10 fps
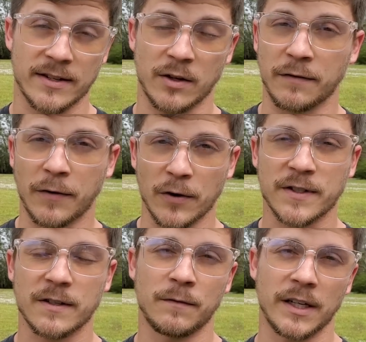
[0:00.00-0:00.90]
So the
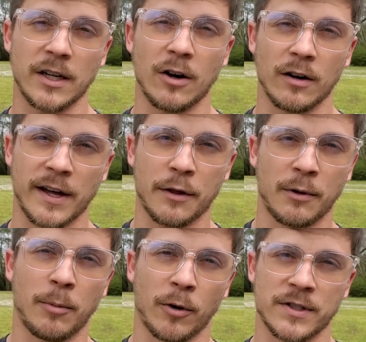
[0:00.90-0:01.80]
first video of that
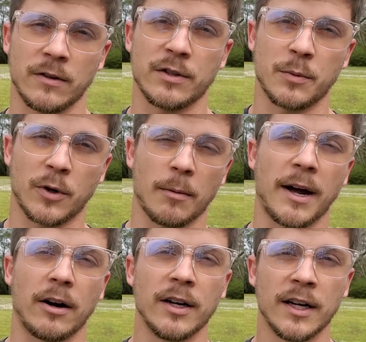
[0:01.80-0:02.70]
3-part series will come
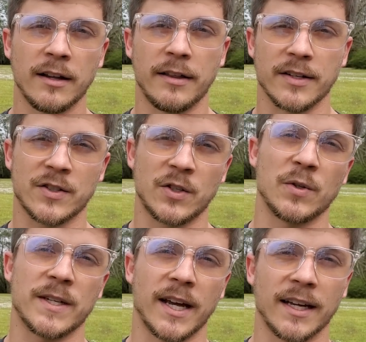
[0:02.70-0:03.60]
out this
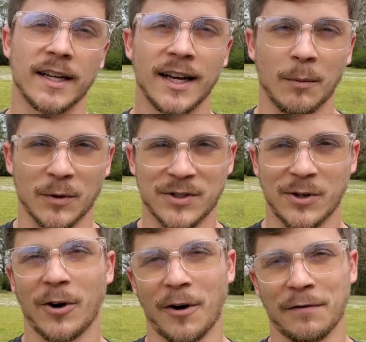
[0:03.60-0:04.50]
Tuesday, and we'll
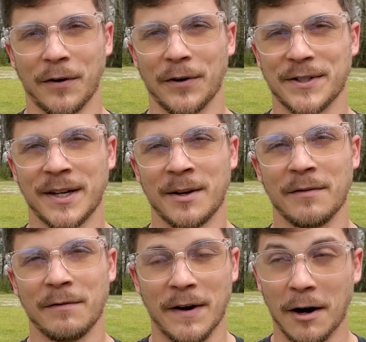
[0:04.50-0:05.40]
start our first
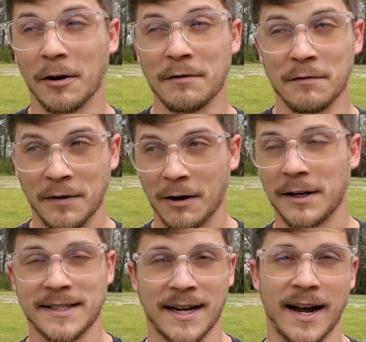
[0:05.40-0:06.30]
very,
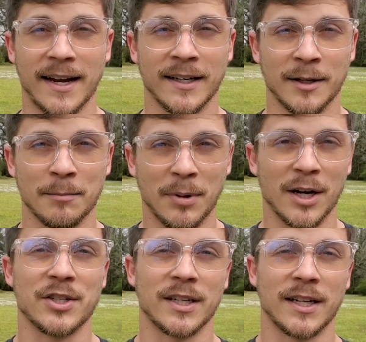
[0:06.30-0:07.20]
very tight
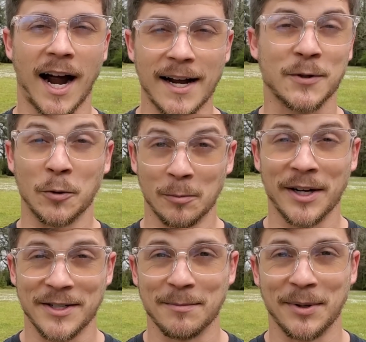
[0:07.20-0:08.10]
budget, high school
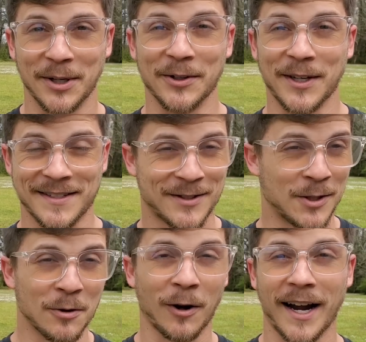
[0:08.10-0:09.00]
budget build. It's
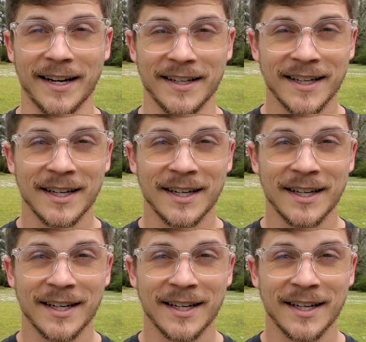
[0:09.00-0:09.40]
$2,000.